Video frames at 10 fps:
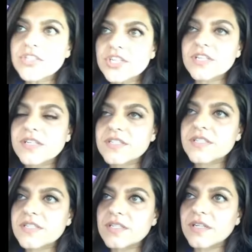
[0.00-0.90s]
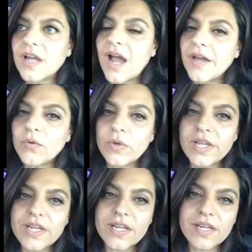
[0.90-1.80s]
is, how do
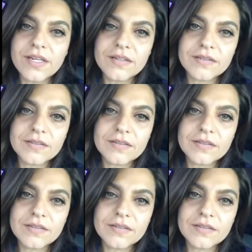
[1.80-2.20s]
we